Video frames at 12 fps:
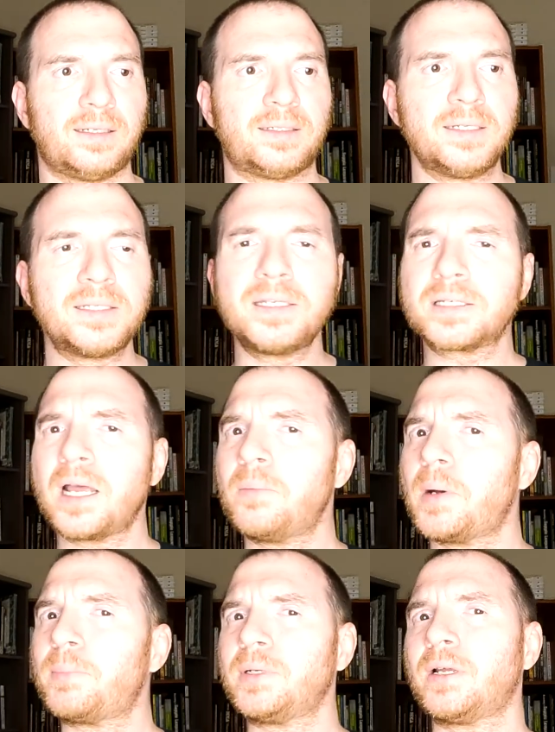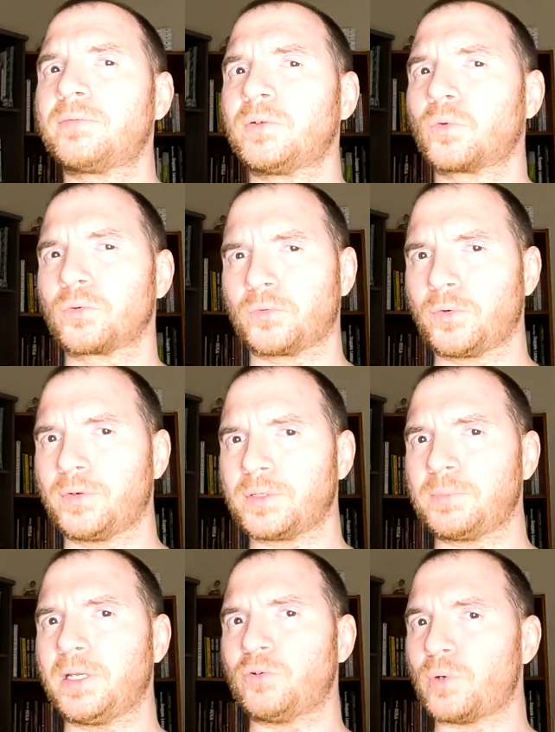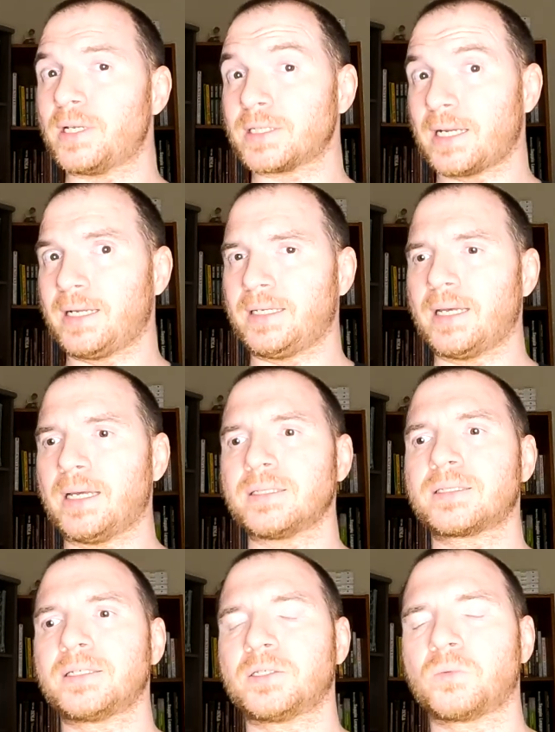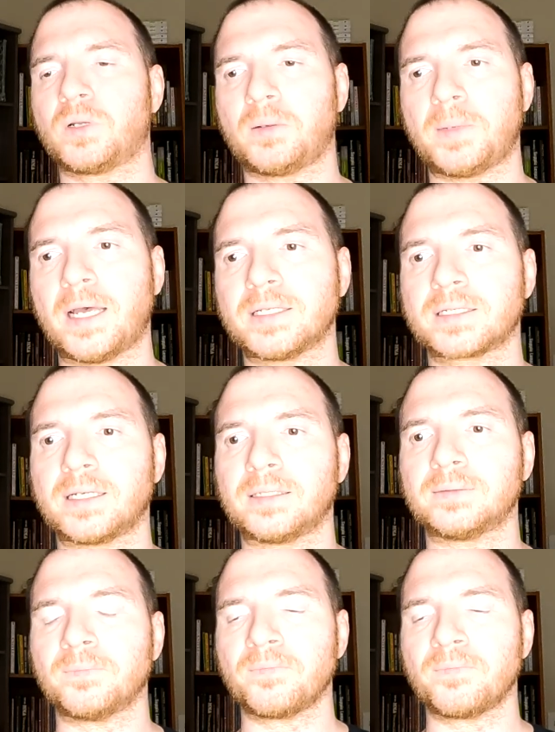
Does this come up enough in order for it to be addressed, I guess, is what I'm asking.